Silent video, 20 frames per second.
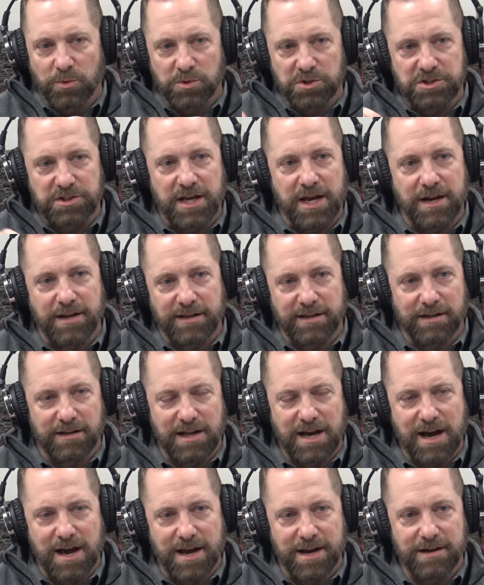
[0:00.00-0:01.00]
were standing in
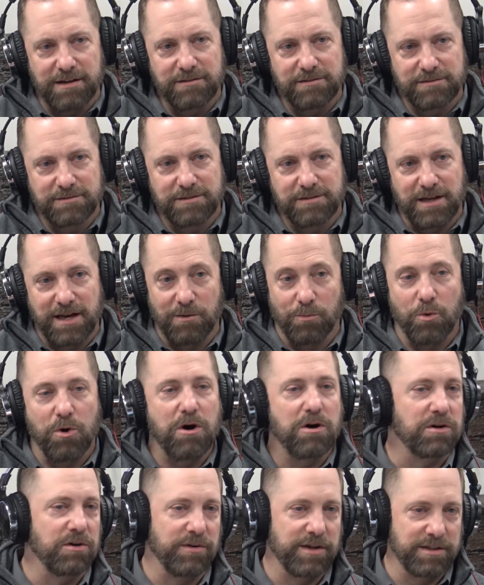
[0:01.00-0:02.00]
line at
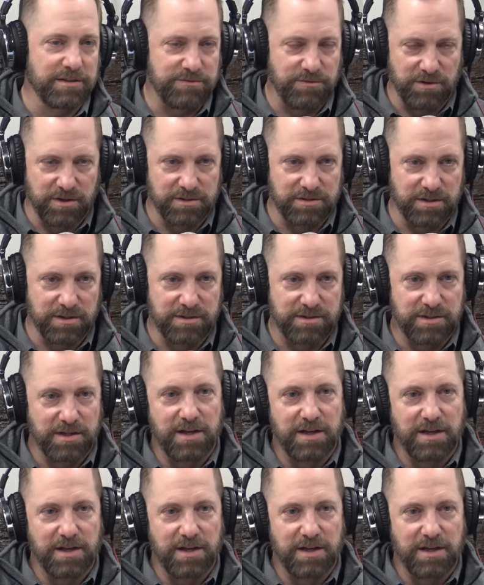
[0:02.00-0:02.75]
Walgreens, for instance,